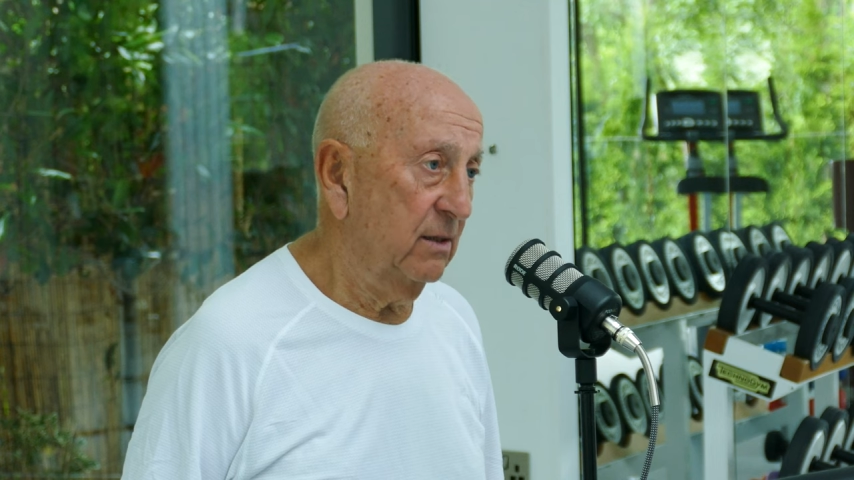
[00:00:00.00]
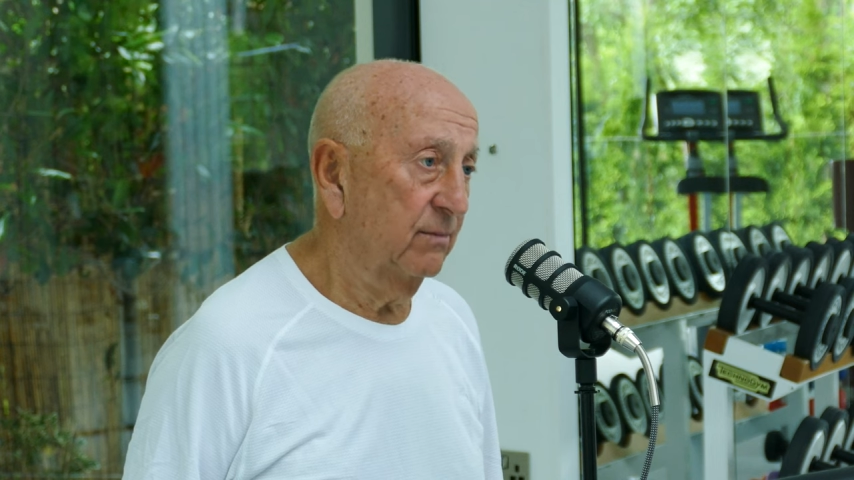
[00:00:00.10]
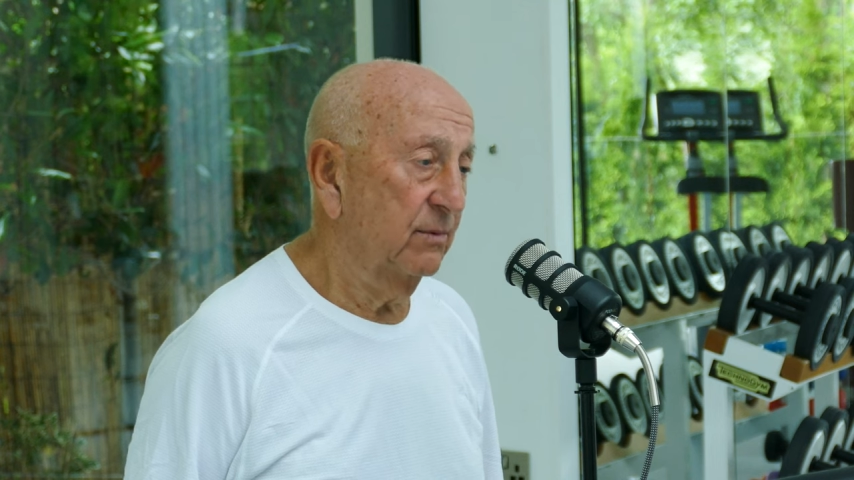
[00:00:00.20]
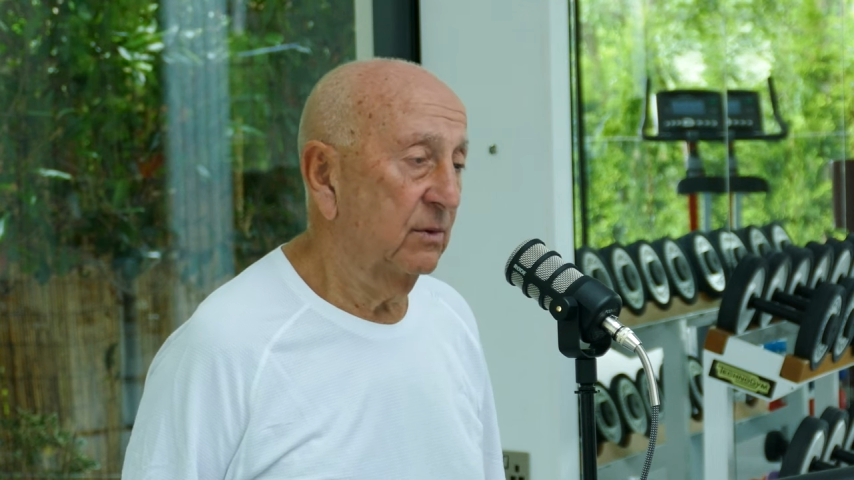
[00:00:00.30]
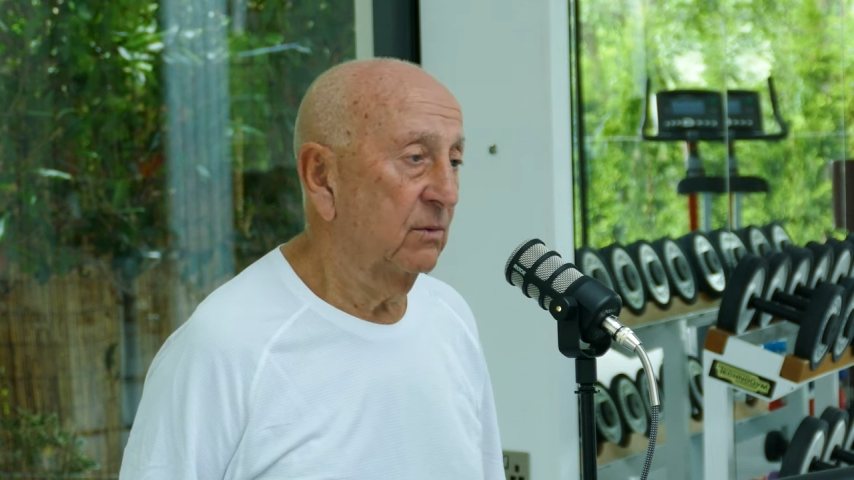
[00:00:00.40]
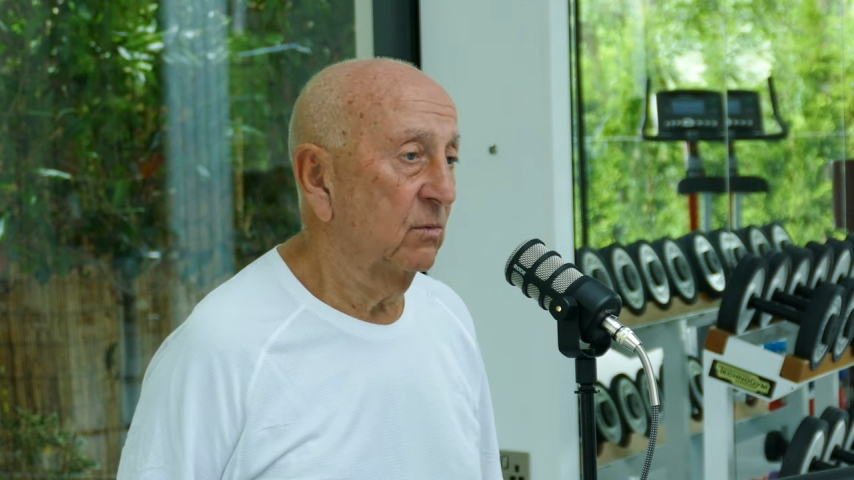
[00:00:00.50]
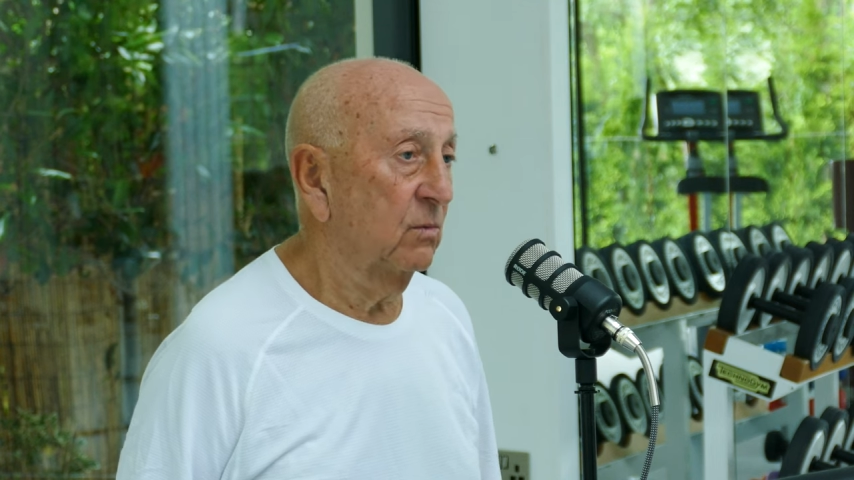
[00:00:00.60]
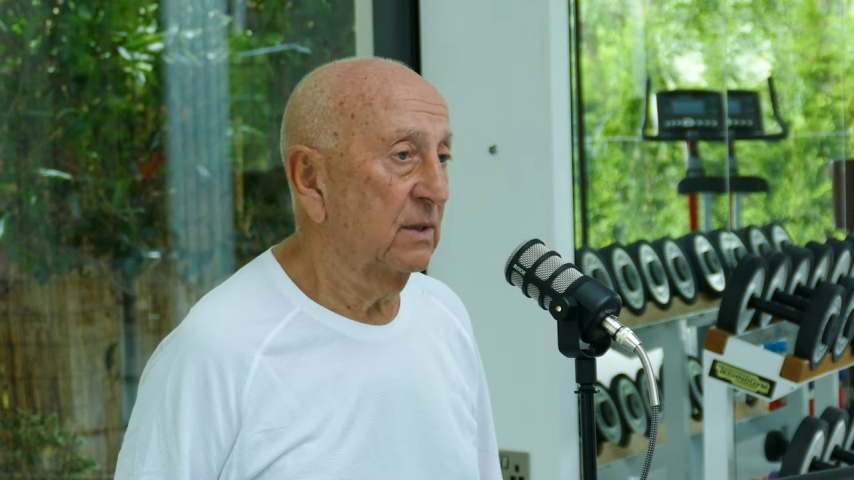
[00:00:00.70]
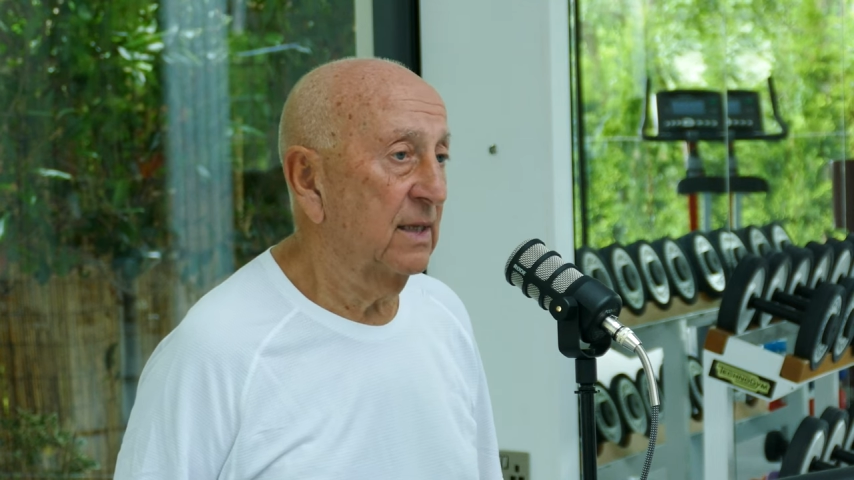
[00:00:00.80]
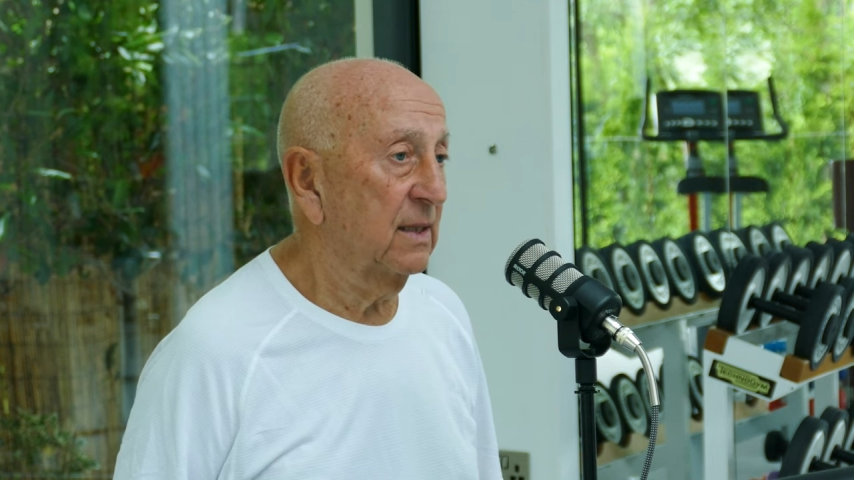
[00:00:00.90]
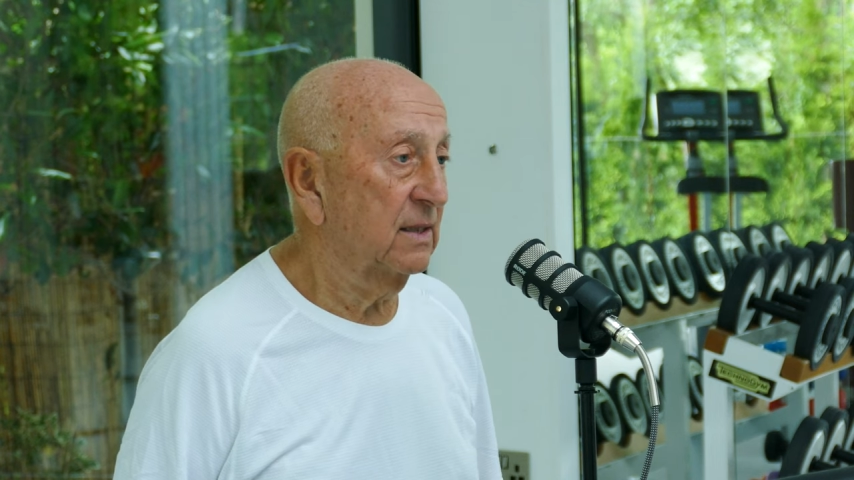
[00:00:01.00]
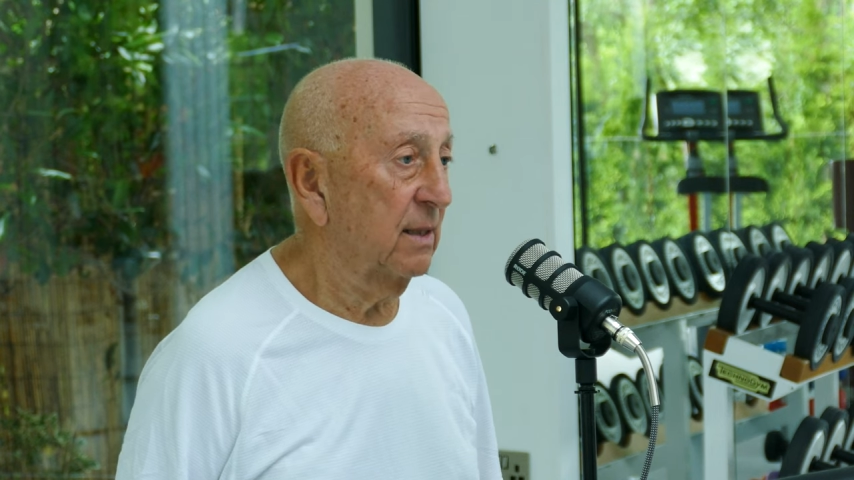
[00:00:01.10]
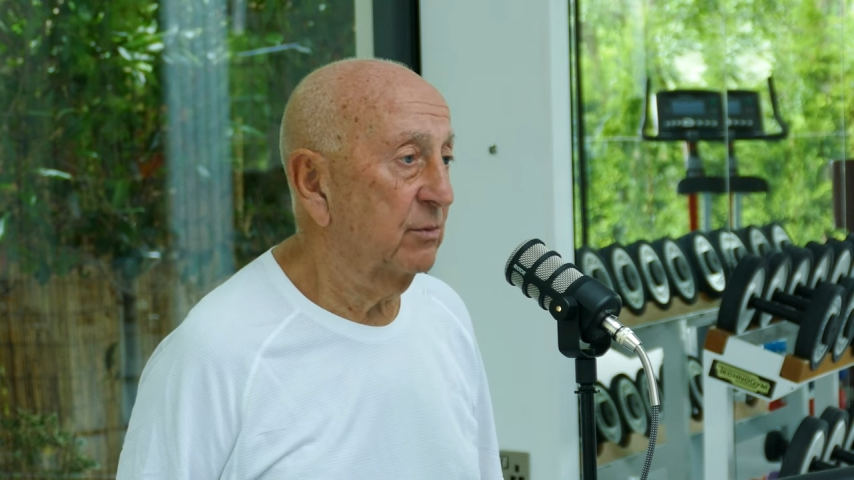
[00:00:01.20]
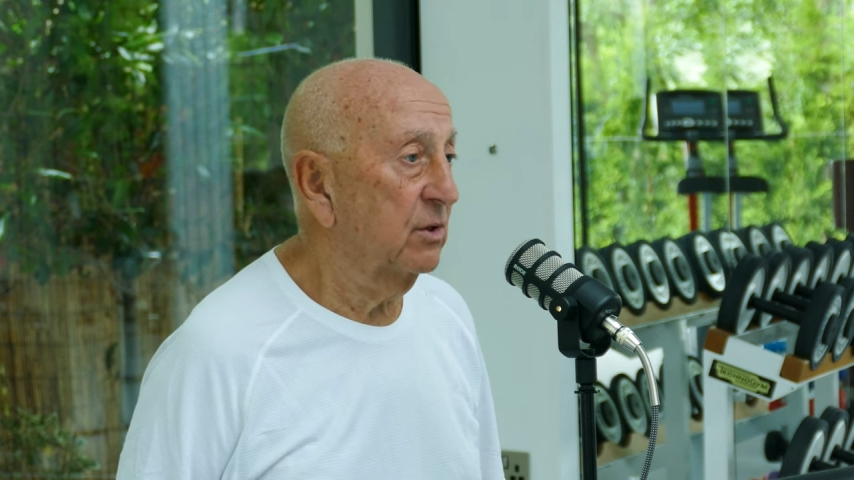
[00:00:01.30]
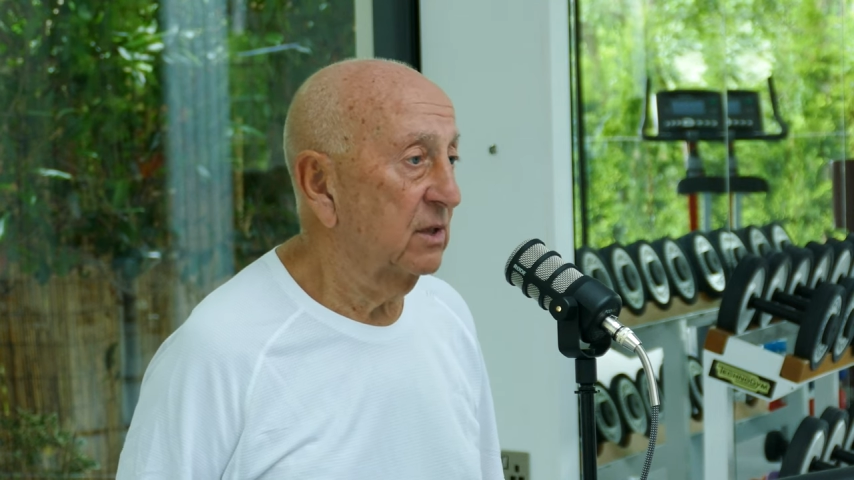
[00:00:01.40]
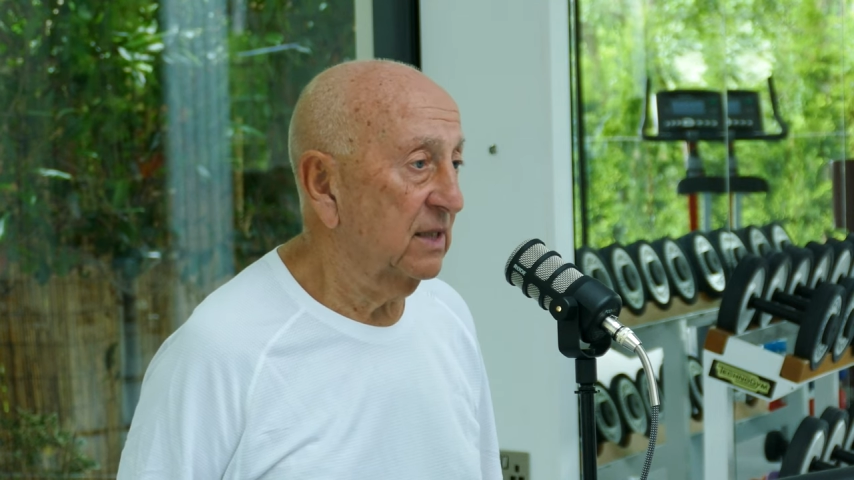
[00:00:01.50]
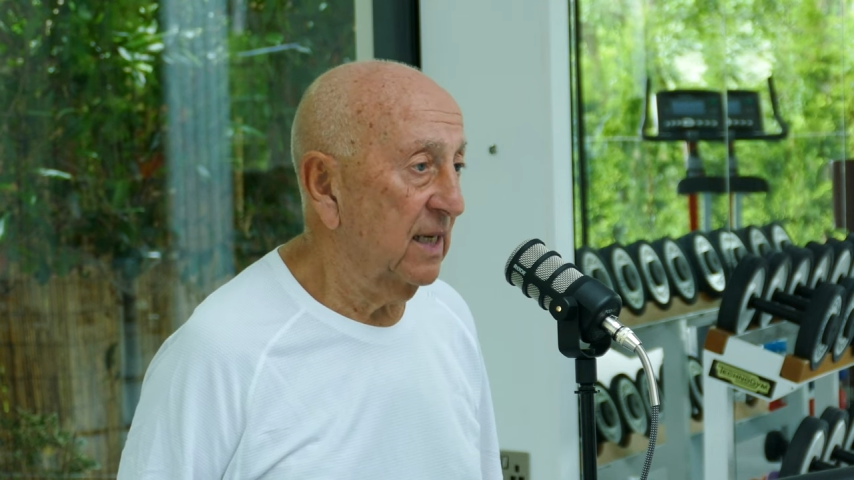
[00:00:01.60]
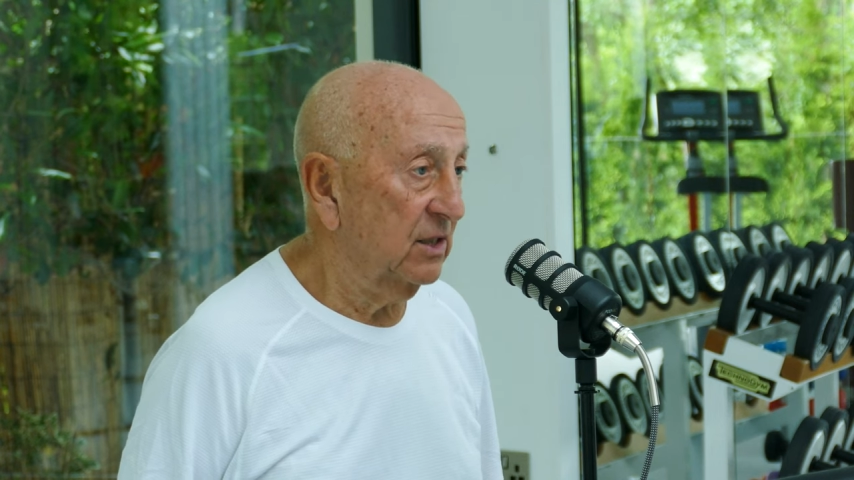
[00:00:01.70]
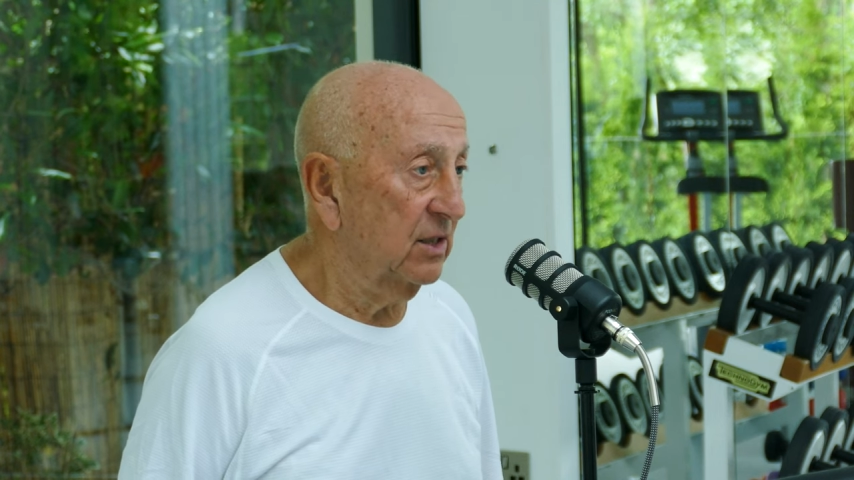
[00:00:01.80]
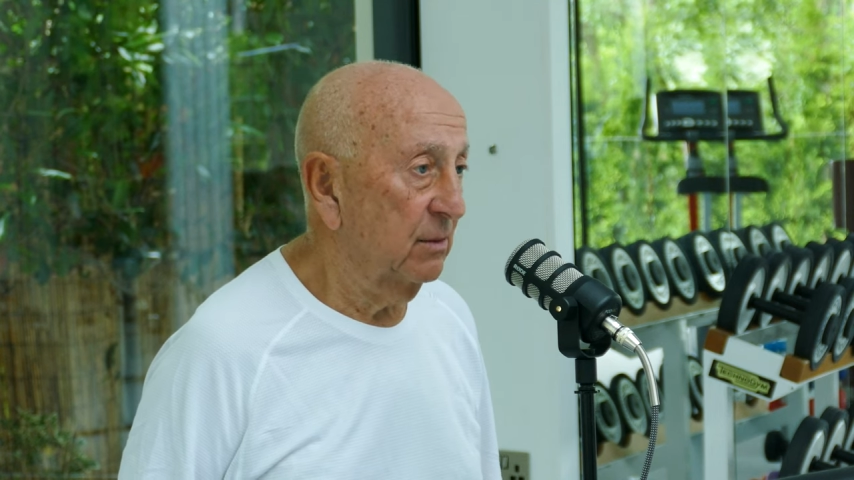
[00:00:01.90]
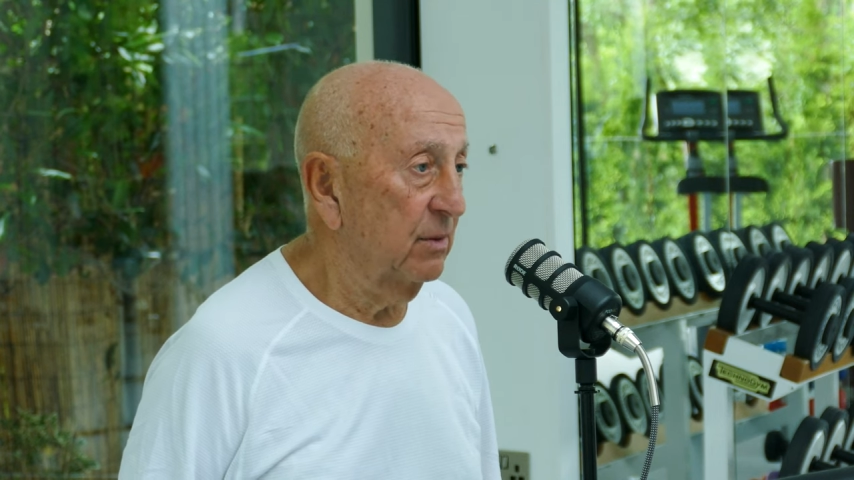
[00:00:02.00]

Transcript: Yeah with the exception of Saturday,